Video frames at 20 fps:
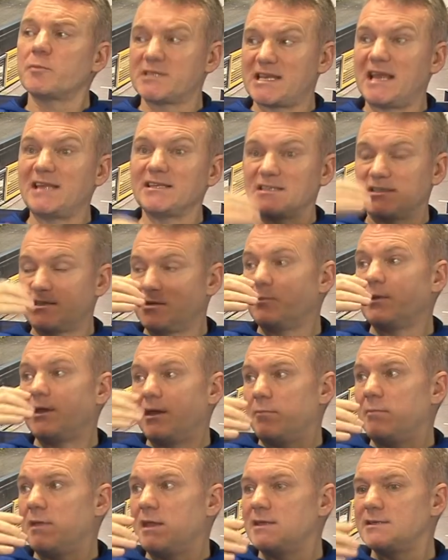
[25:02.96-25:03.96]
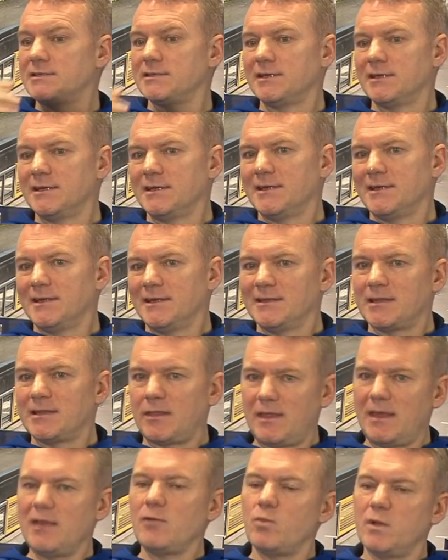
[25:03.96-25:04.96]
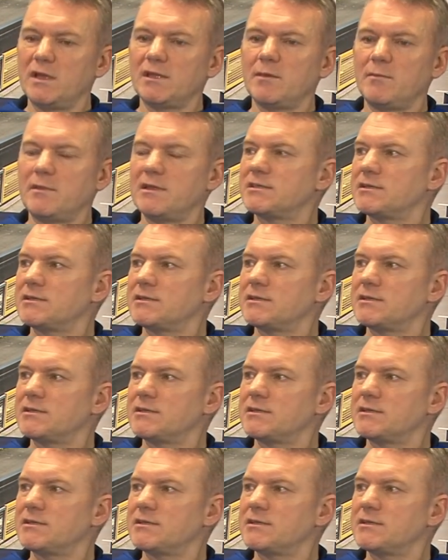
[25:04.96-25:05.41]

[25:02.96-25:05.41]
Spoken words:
potential to be amazing. The thing with him is